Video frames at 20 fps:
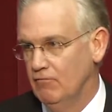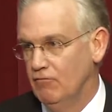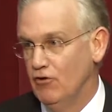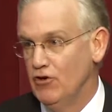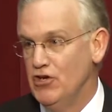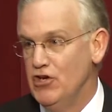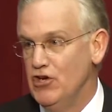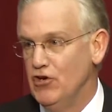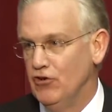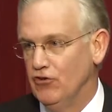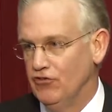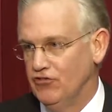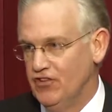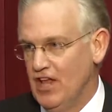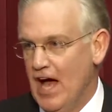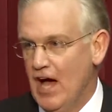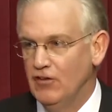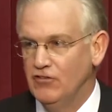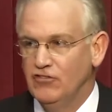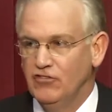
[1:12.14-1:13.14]
For years,
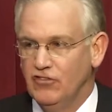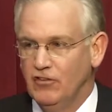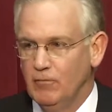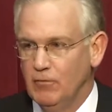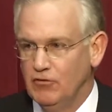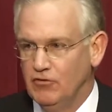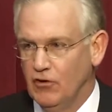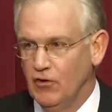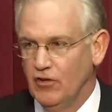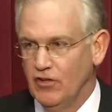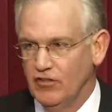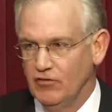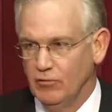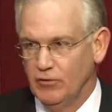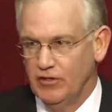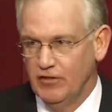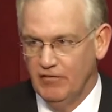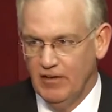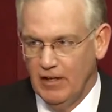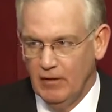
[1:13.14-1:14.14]
thousands of Missourians
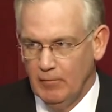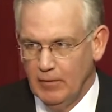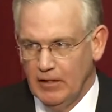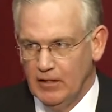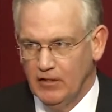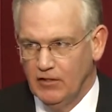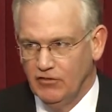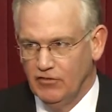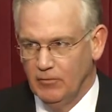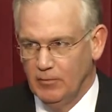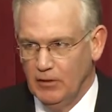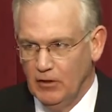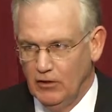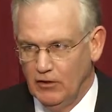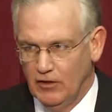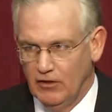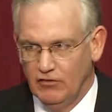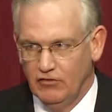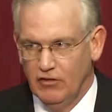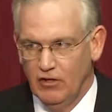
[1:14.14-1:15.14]
with developmental
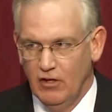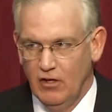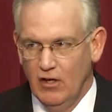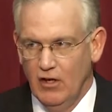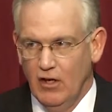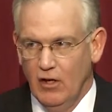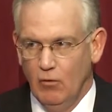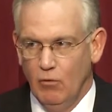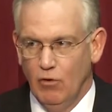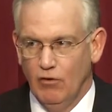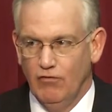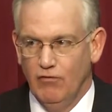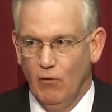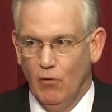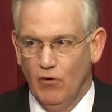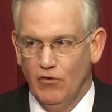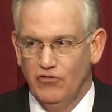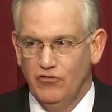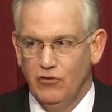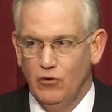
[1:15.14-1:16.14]
disabilities were
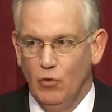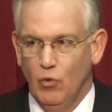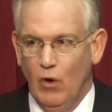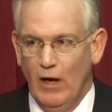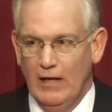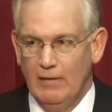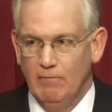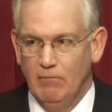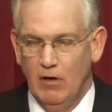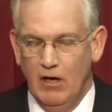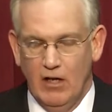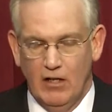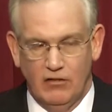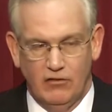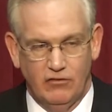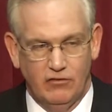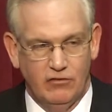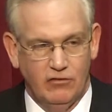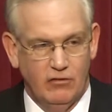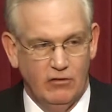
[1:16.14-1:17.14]
forced to wait
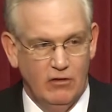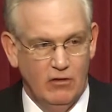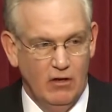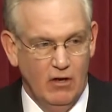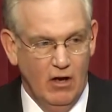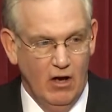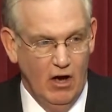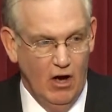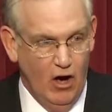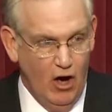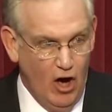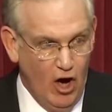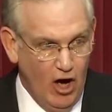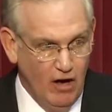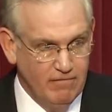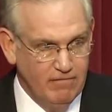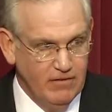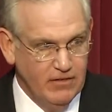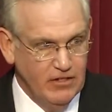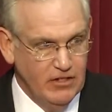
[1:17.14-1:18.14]
months,
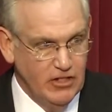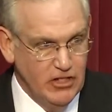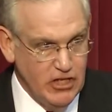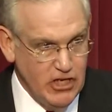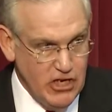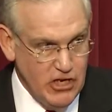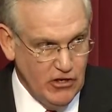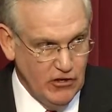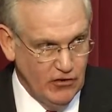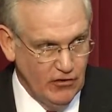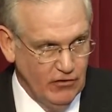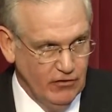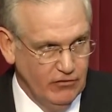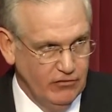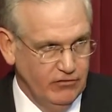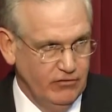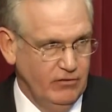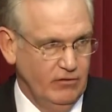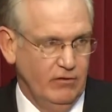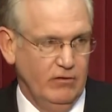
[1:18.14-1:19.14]
often
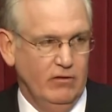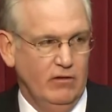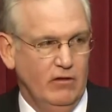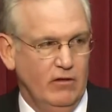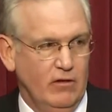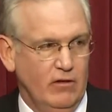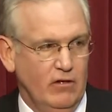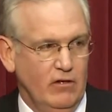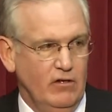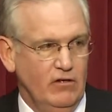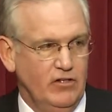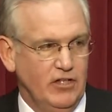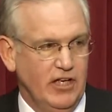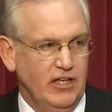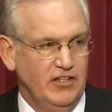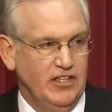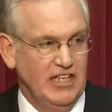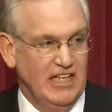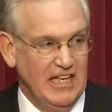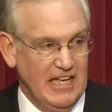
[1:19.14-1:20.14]
years, to
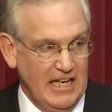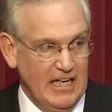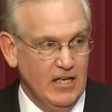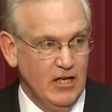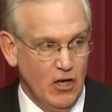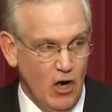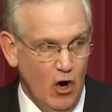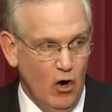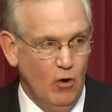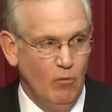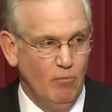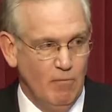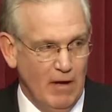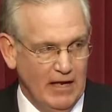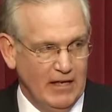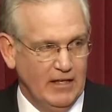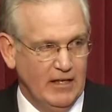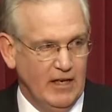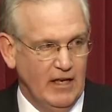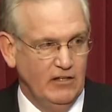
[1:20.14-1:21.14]
get the in-home
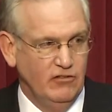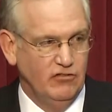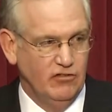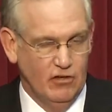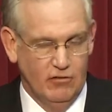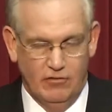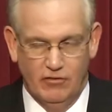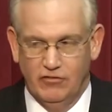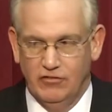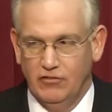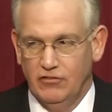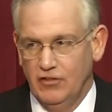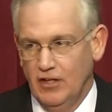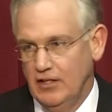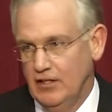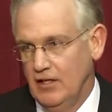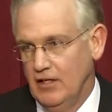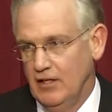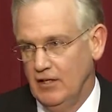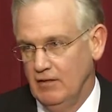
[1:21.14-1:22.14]
Medicaid services
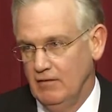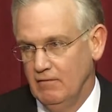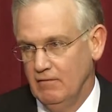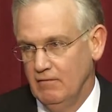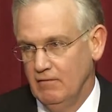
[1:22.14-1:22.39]
they needed.